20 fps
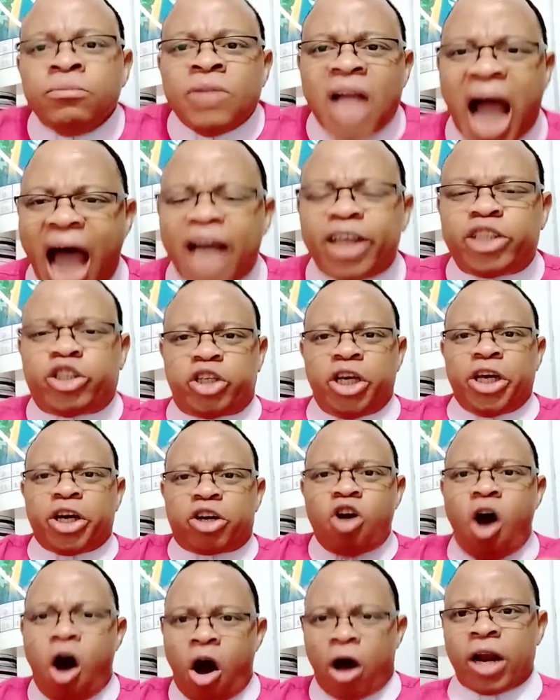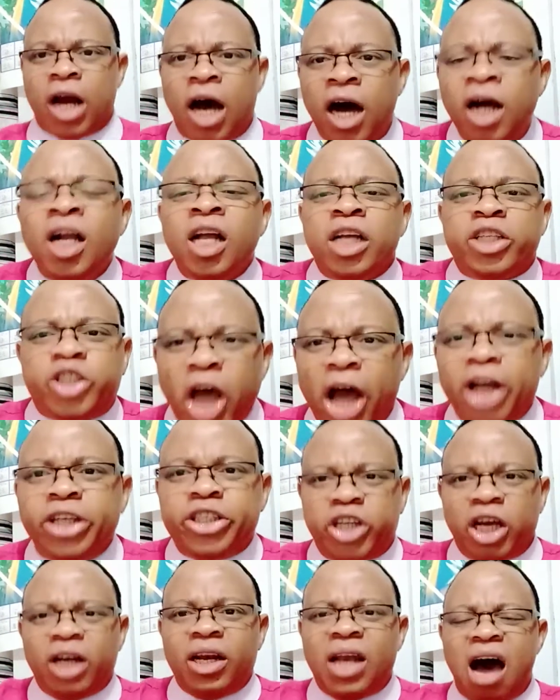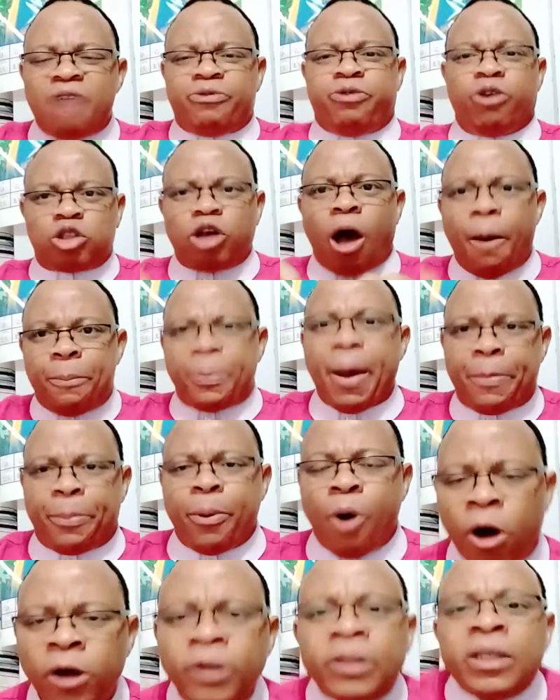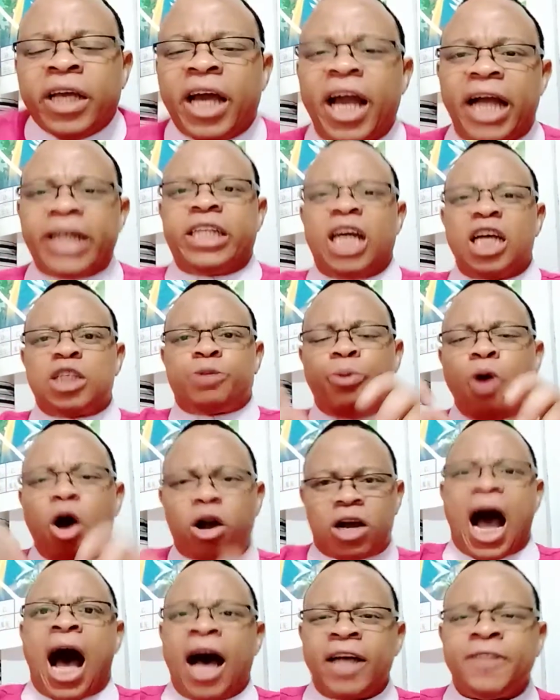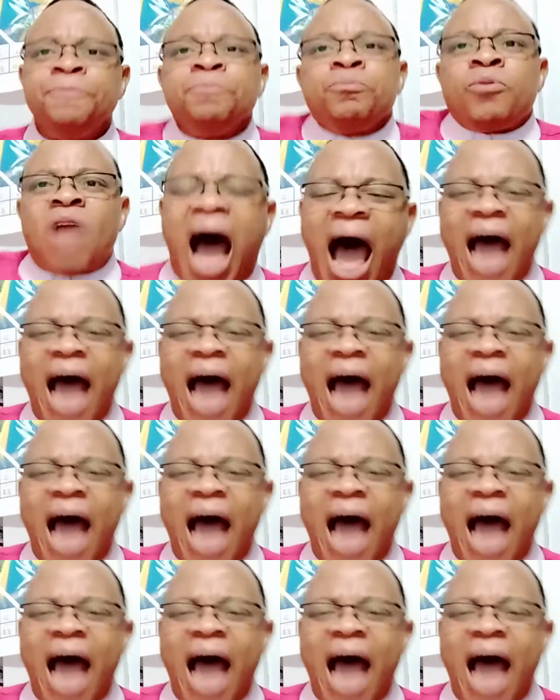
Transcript: I see God changing levels of people in this broadcast.